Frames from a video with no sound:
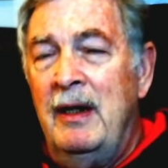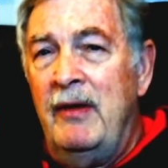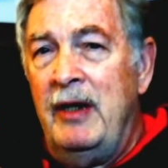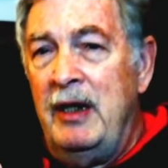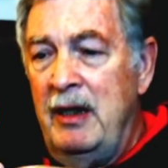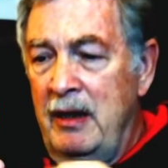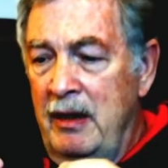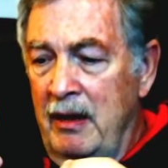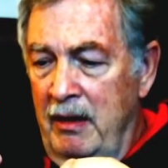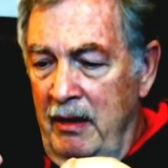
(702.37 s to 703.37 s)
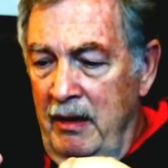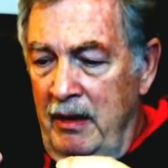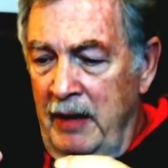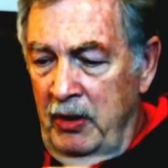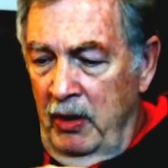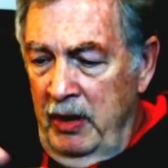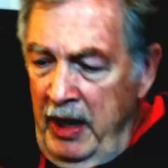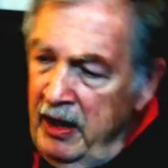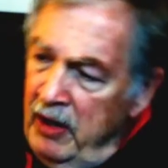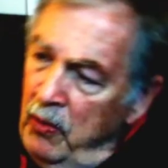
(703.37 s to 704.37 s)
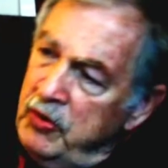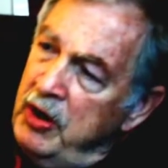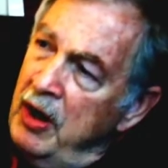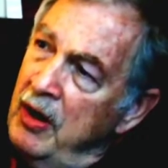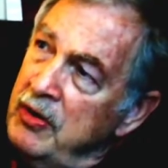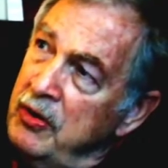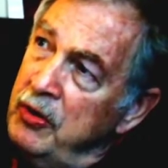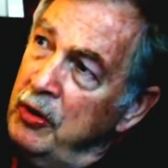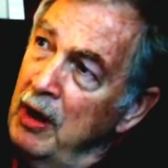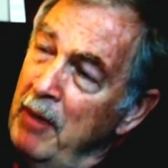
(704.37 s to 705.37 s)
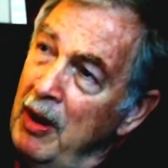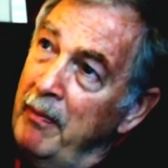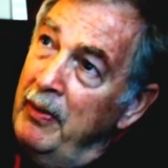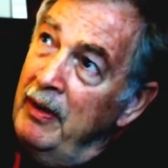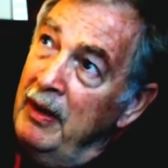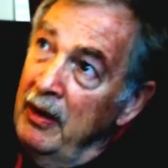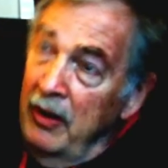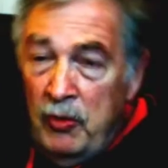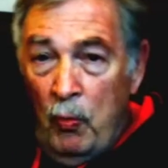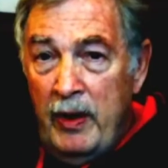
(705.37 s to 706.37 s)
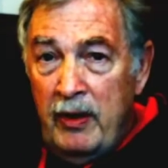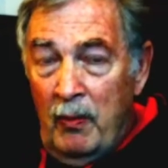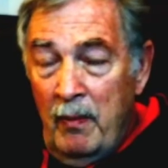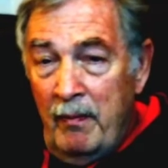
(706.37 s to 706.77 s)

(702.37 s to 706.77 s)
at the head of those stairs as you come up, there's a window.